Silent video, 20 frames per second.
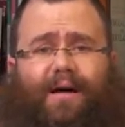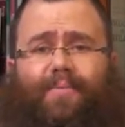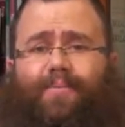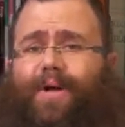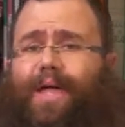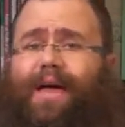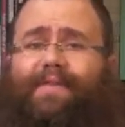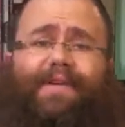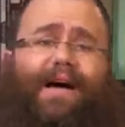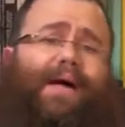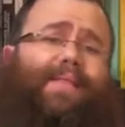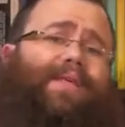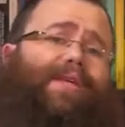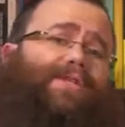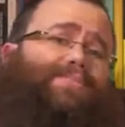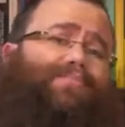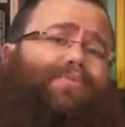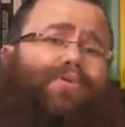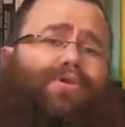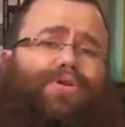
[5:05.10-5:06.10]
We have other
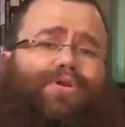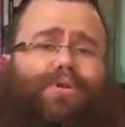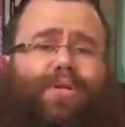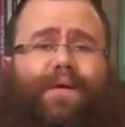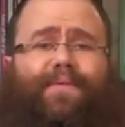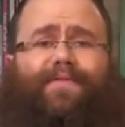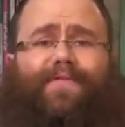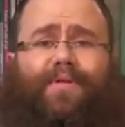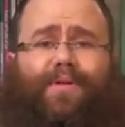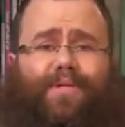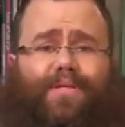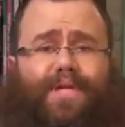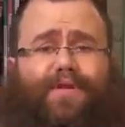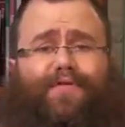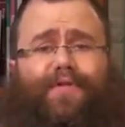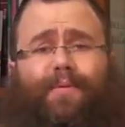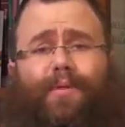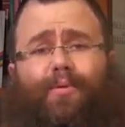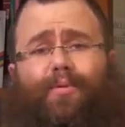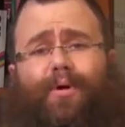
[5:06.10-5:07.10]
spiritual influences
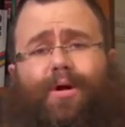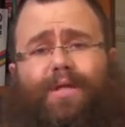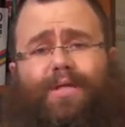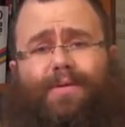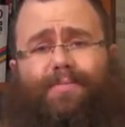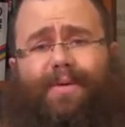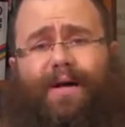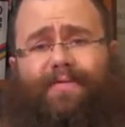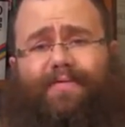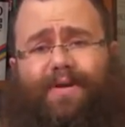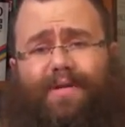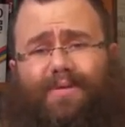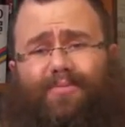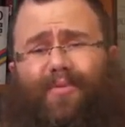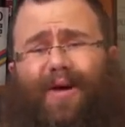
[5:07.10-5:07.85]
from the worlds above us.